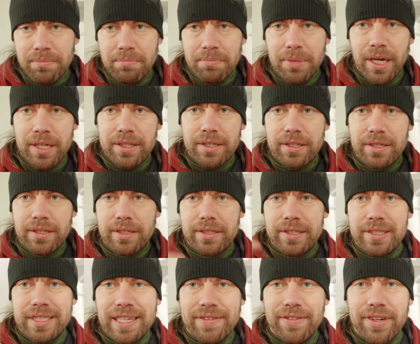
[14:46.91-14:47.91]
But
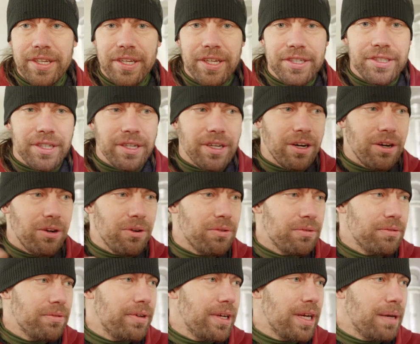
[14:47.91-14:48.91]
70 years ago,
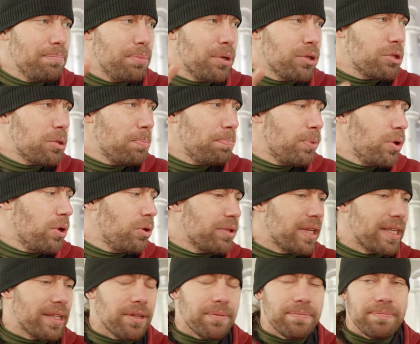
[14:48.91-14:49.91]
when I bought the boat
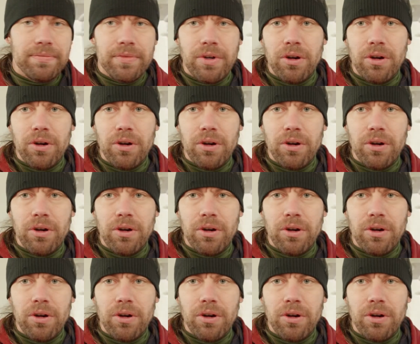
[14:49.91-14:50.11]
and the